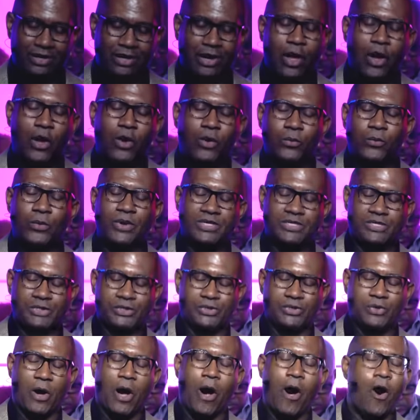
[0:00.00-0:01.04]
Lord, would
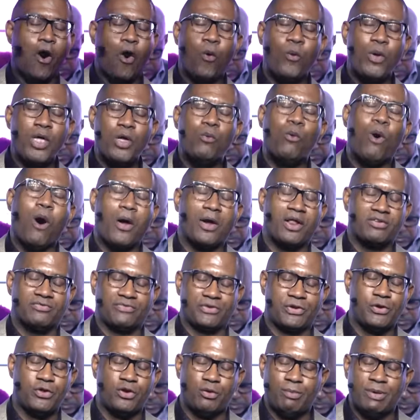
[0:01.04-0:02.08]
you, all we want is
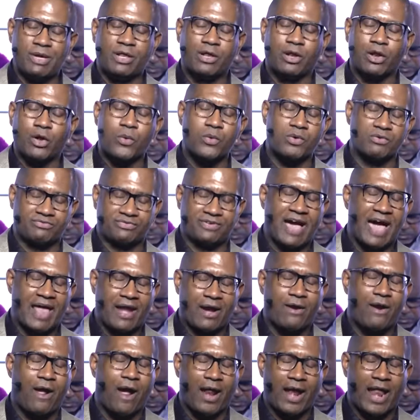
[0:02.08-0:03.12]
for you to be
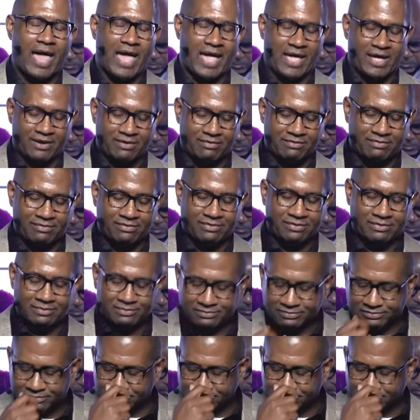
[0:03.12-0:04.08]
glorified in our lives.